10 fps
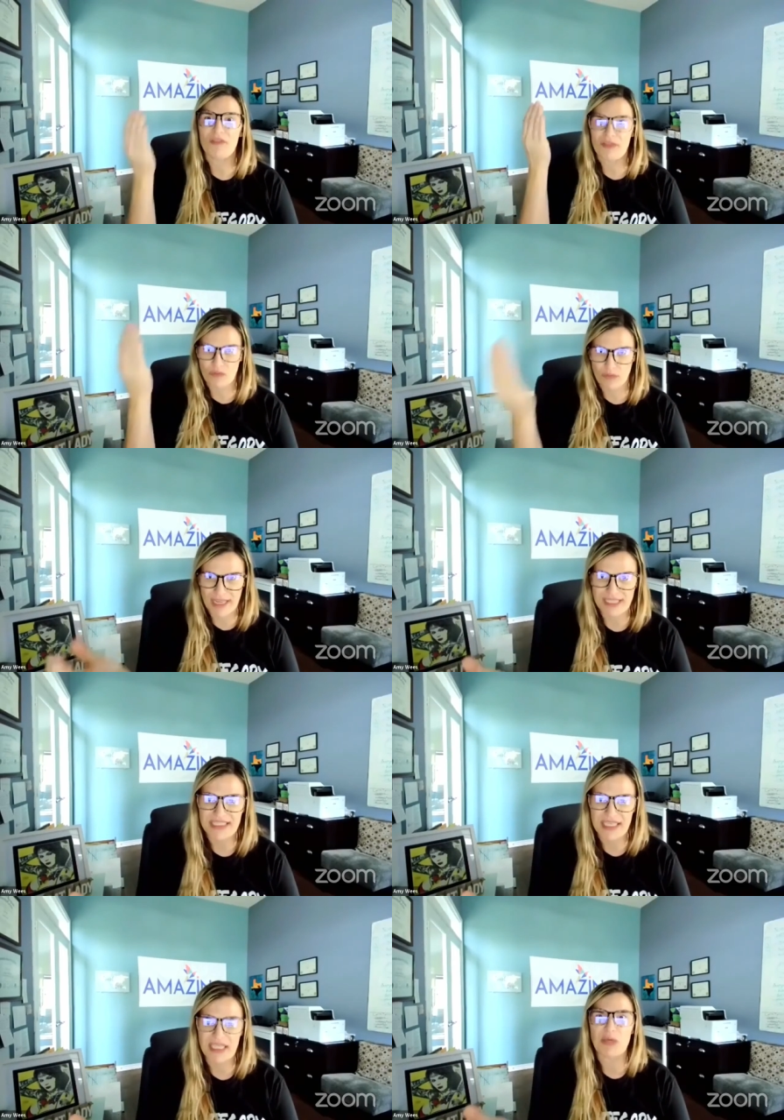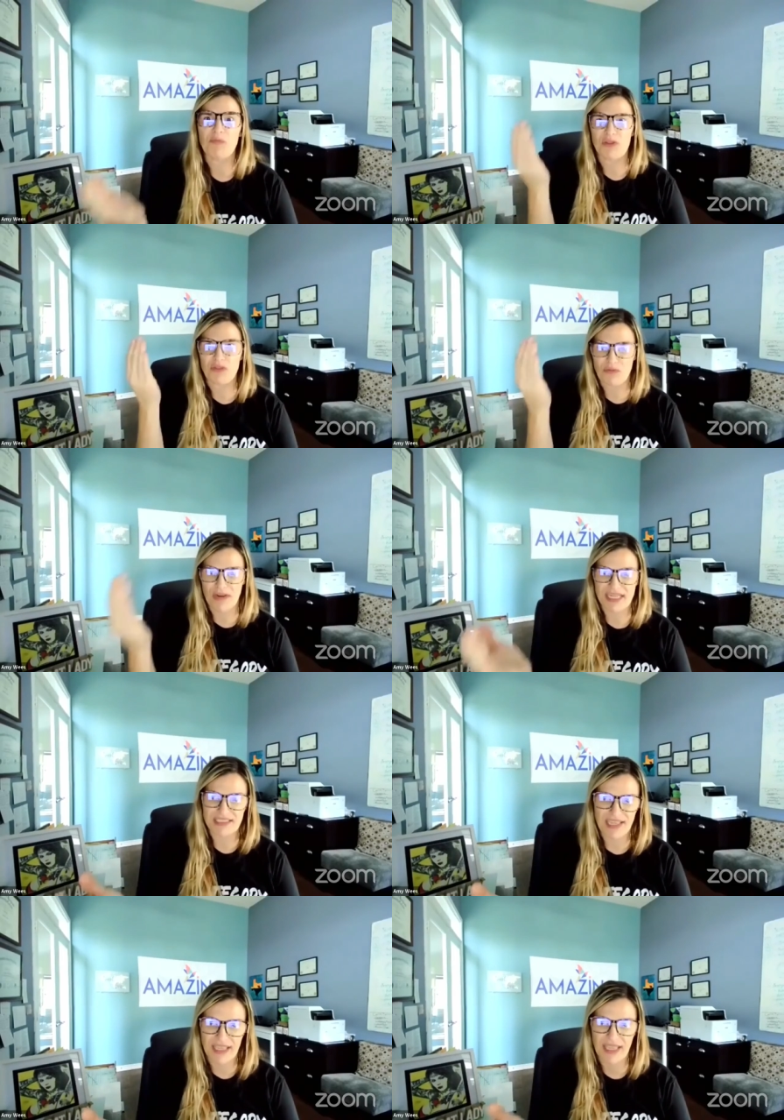with the right team with the right
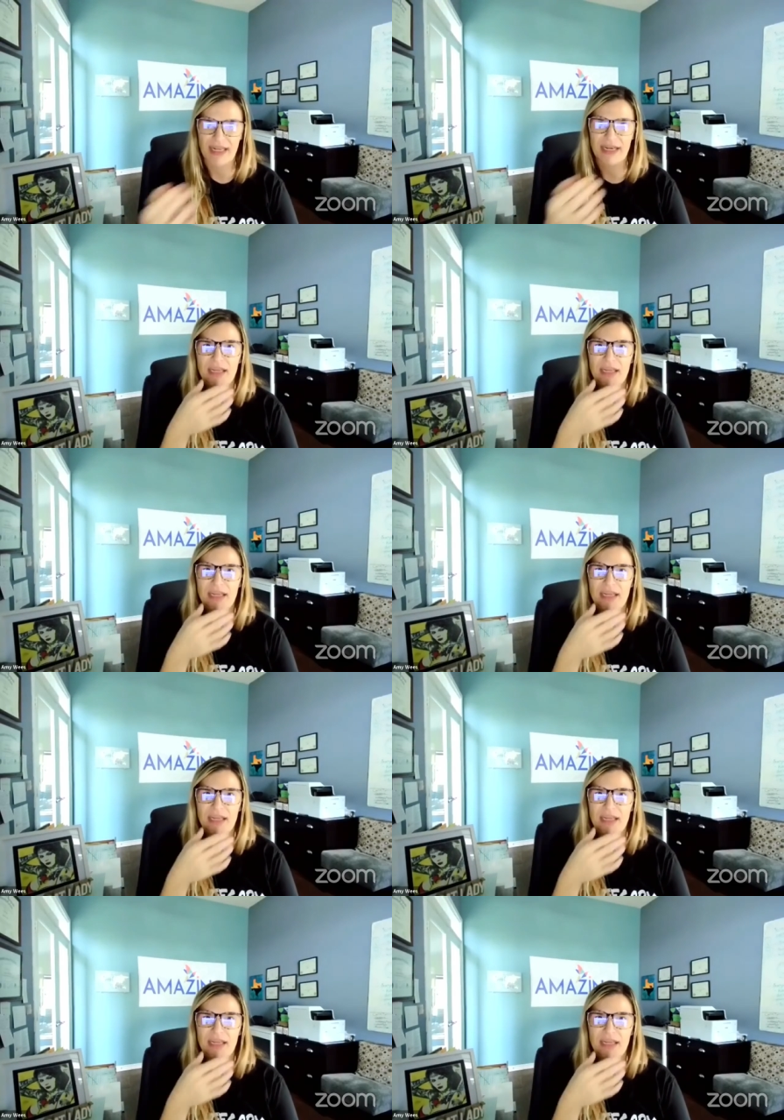ticket